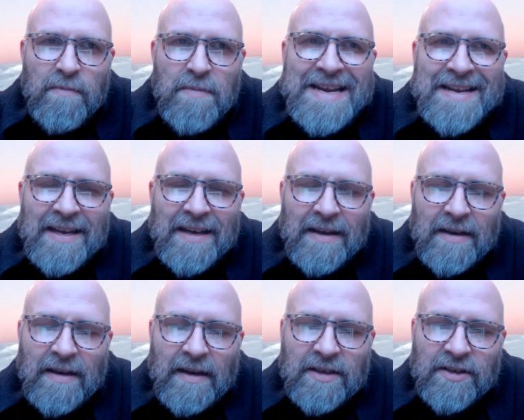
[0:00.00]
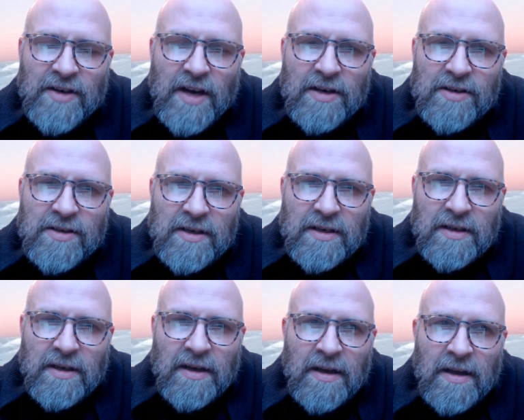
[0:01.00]
meeting and exchanging
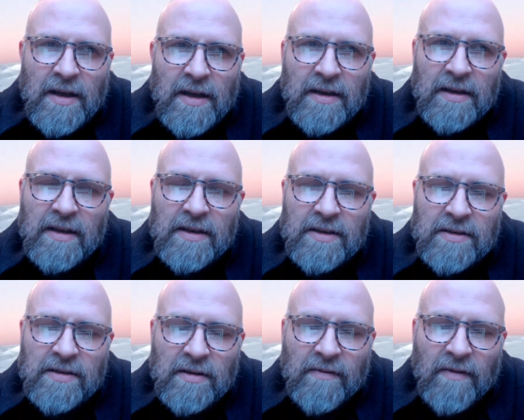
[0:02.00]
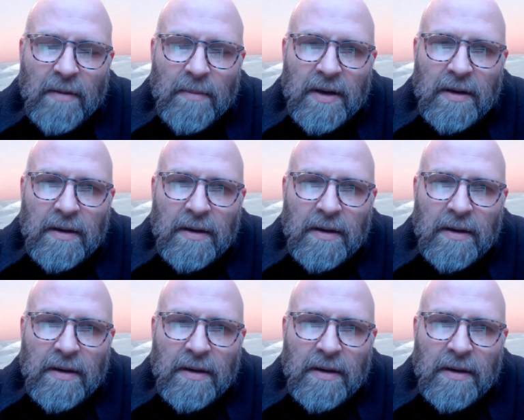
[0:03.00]
in a digital environment.